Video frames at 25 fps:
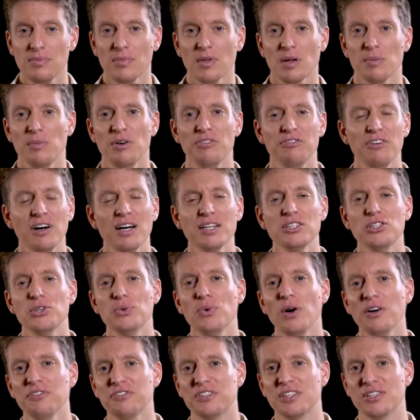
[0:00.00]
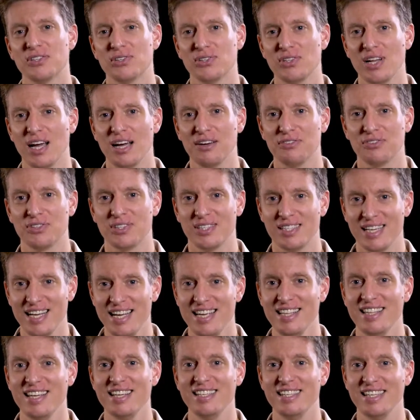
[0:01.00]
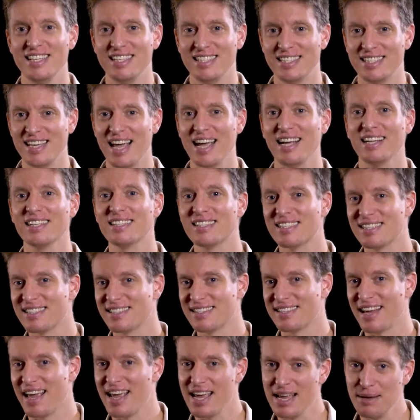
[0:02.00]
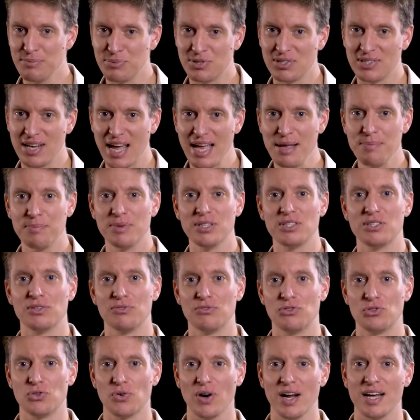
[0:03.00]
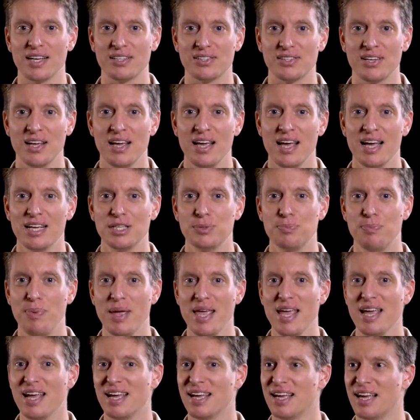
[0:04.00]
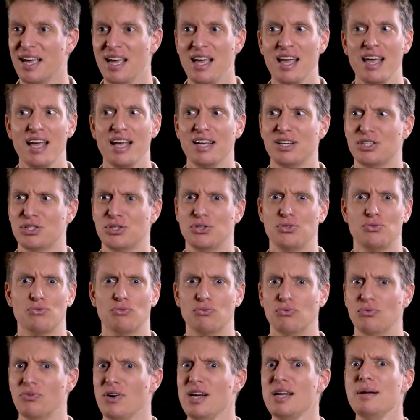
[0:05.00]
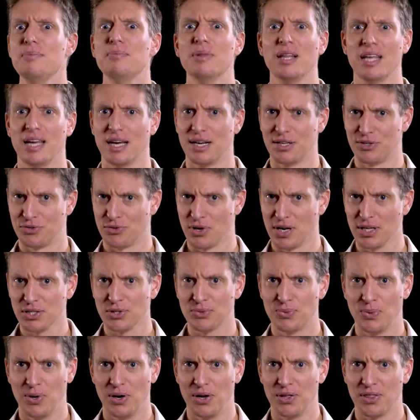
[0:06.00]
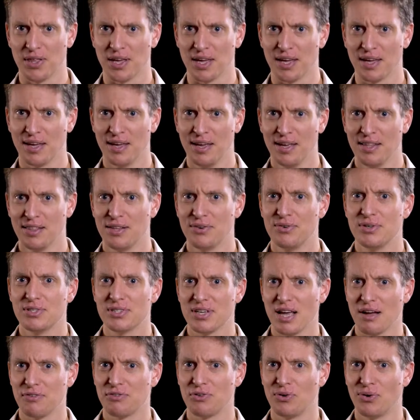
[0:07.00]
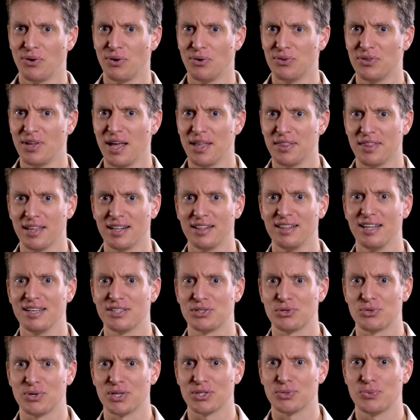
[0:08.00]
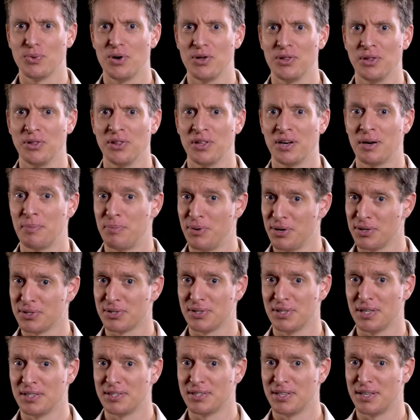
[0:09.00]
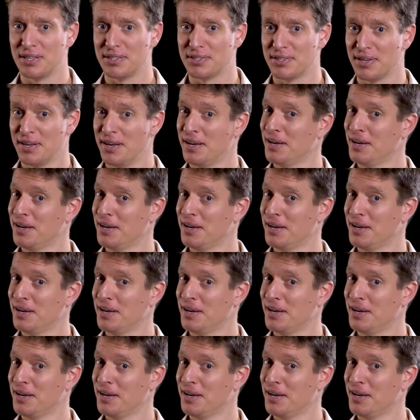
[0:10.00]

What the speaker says: But far too often, staff see these exact same statements of trust as being extremely untrustworthy. There is, after all, nothing less trustworthy than a person that says,